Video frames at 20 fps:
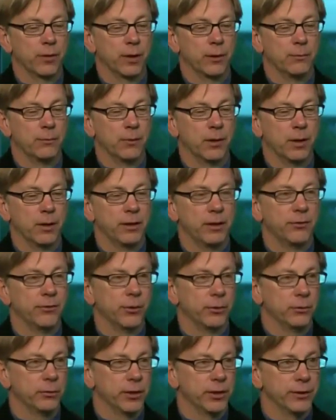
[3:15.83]
from his
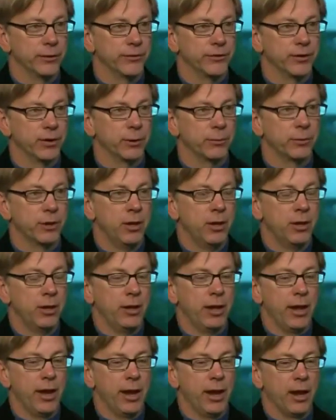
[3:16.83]
own leadership,
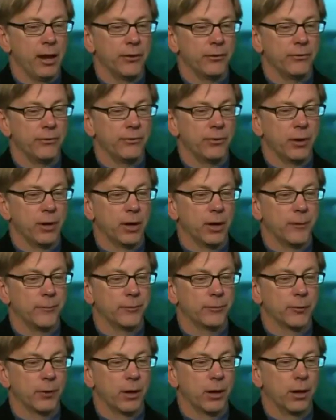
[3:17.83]
and
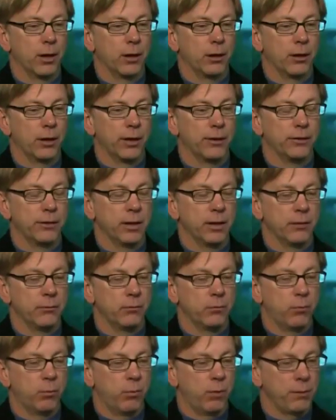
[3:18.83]

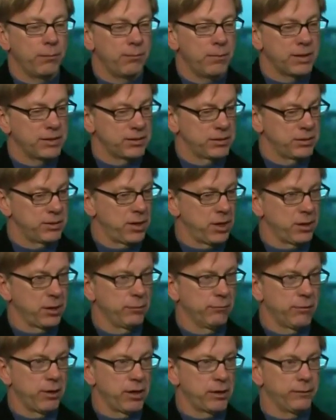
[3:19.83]
what makes
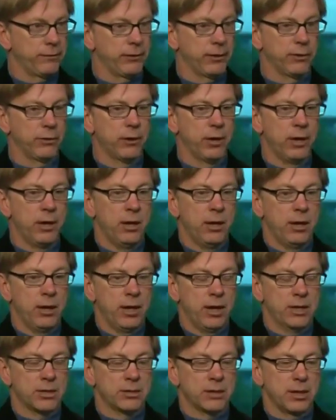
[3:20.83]
Duncan relevant
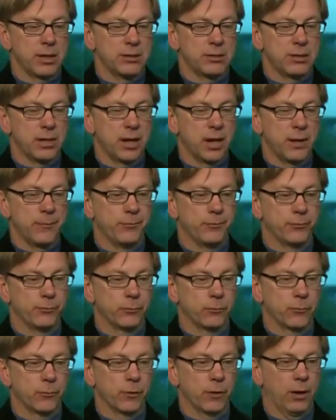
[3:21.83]
is that
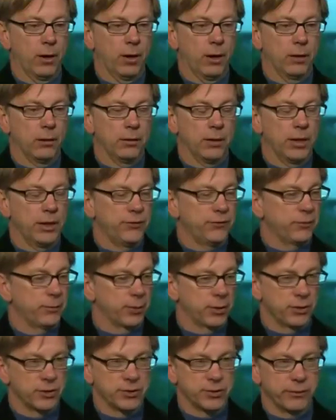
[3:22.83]
he's from
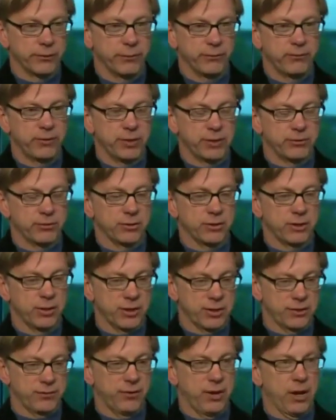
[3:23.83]
a conservative district, and
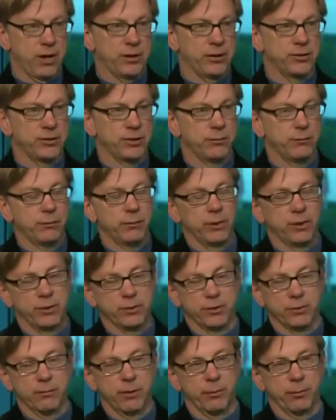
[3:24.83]
that's fine. He
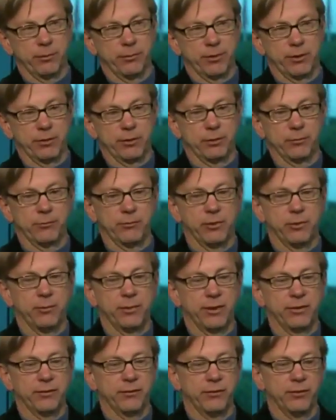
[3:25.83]
should represent them to the
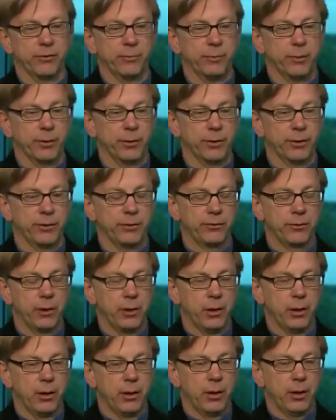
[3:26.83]
best of his abilities,
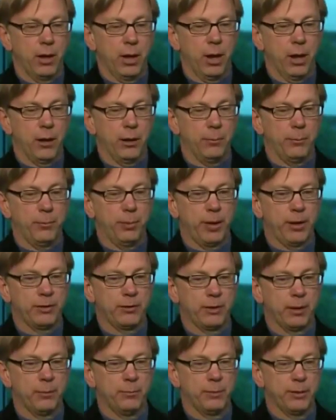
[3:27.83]

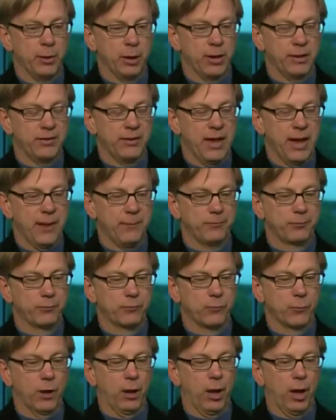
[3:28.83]
but beyond that,